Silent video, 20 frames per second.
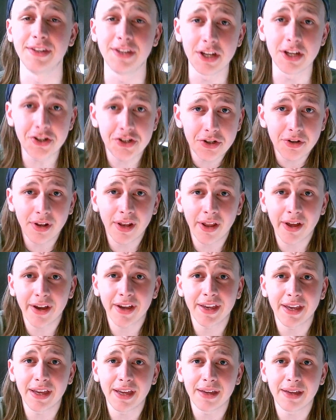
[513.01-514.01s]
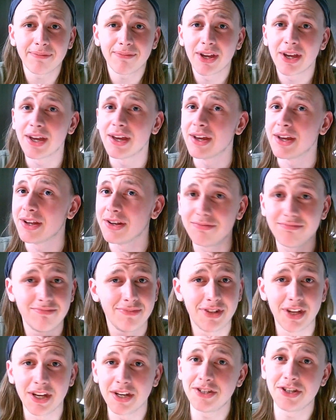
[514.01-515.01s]
Did you like it?
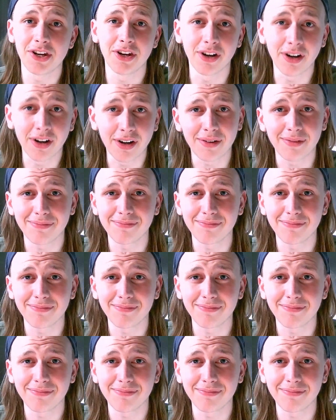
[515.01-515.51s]
Did you not?